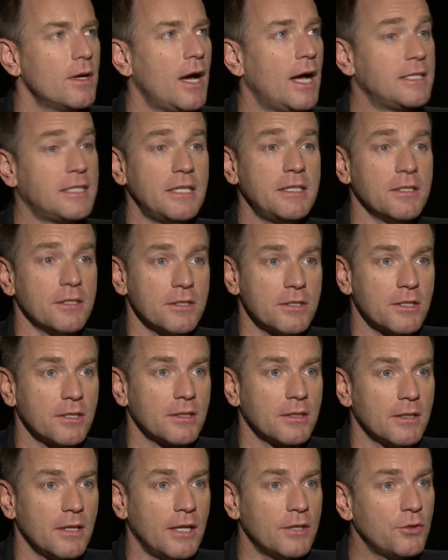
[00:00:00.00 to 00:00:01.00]
I didn't.
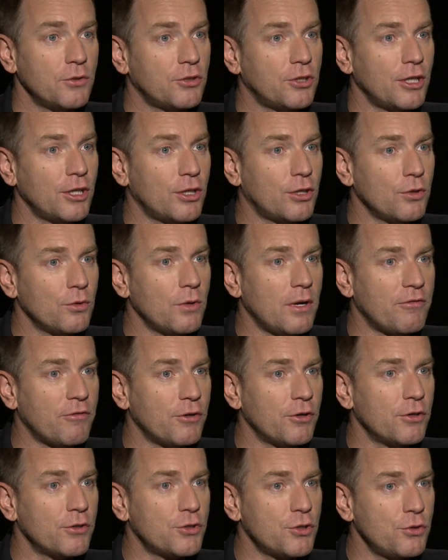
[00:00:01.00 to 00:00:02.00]
I don't think you
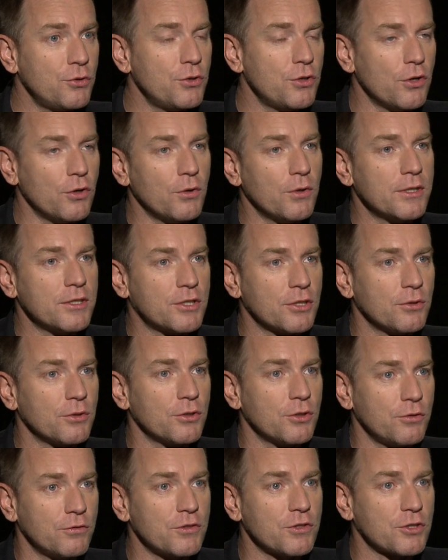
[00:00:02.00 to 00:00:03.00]
ever do know until
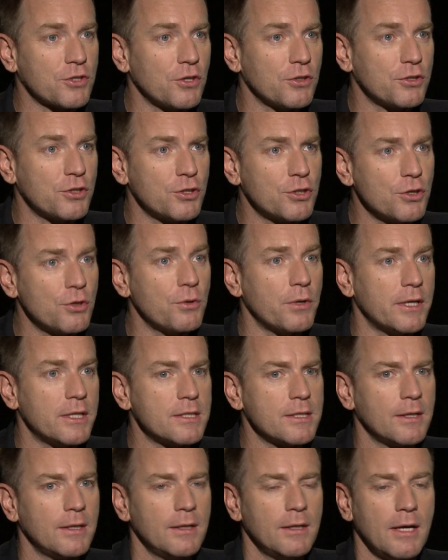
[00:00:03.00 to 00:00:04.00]
you just got to do
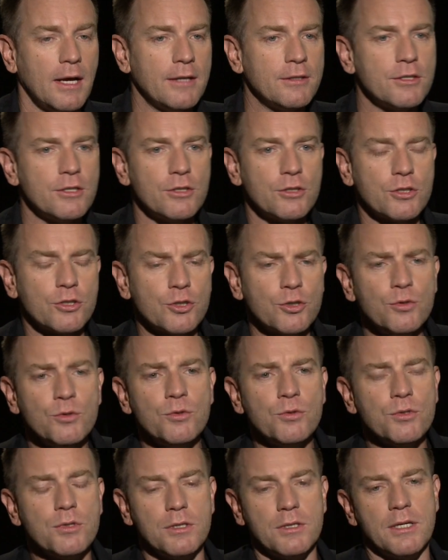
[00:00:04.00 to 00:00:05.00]
it. And the
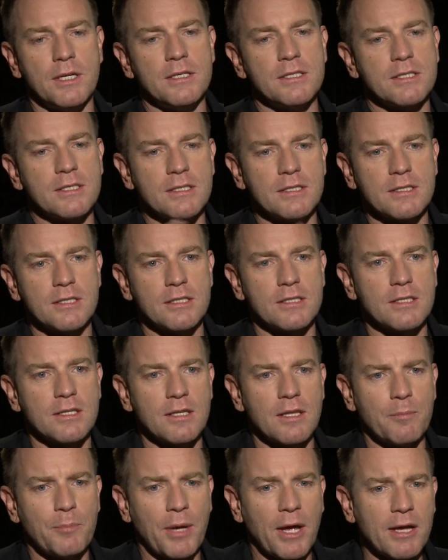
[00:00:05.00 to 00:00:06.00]
two instances in
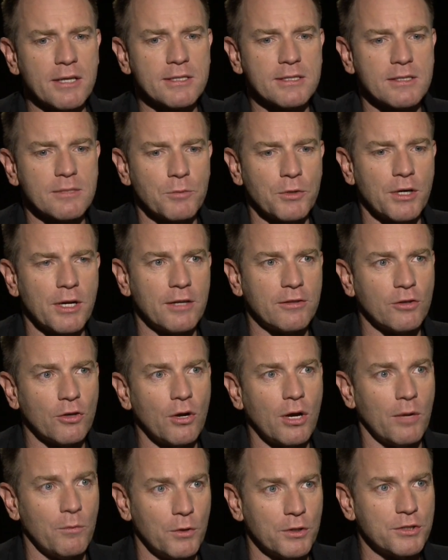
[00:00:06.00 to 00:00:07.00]
the past where I
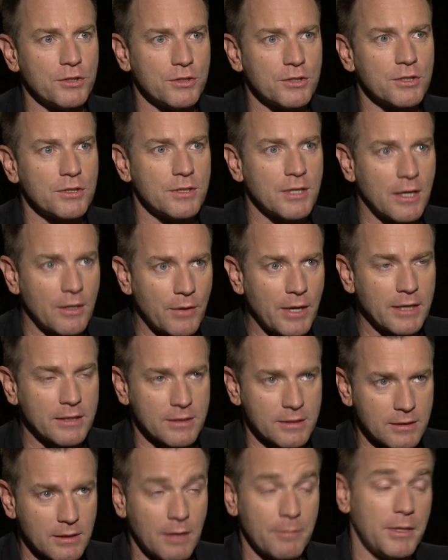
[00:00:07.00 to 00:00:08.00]
thought I wanted to
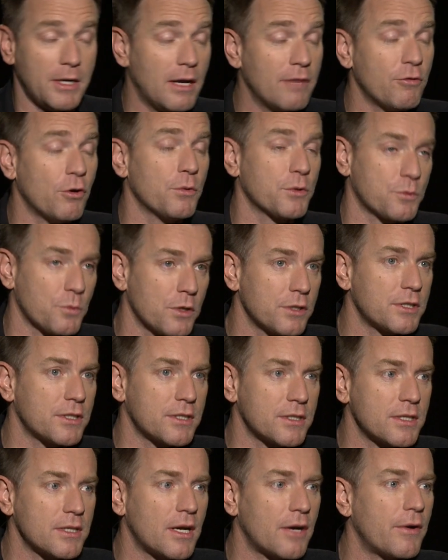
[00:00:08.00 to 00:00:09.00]
direct, I mean, I've always
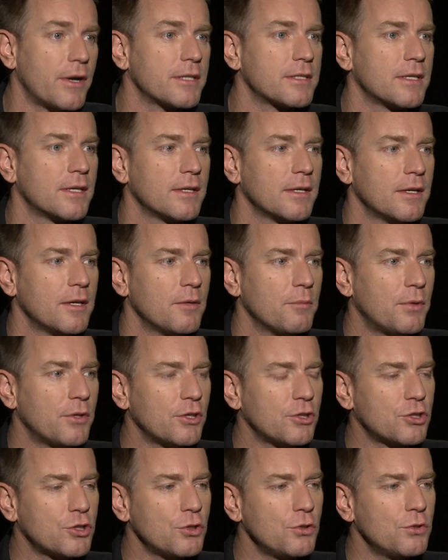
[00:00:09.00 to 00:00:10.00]
wanted to direct, but
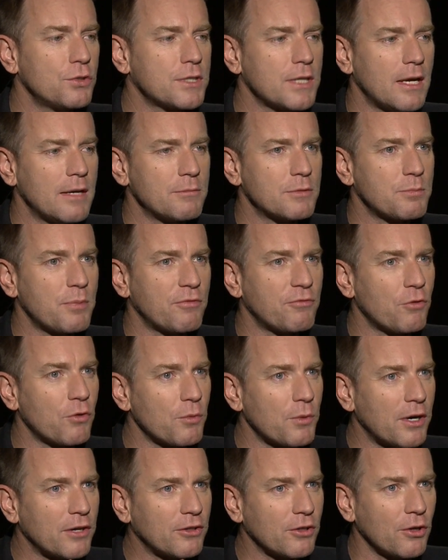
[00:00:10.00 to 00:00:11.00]
the two times before
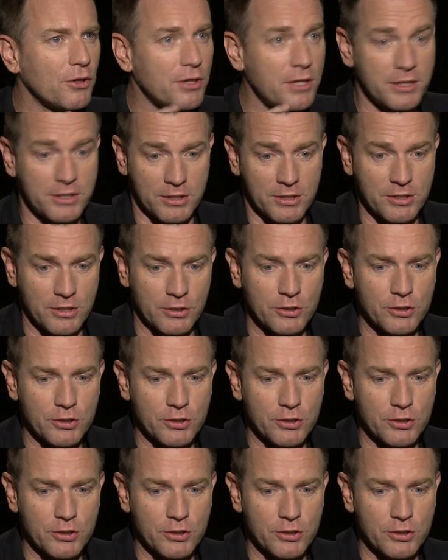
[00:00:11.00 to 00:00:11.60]
where I thought this is the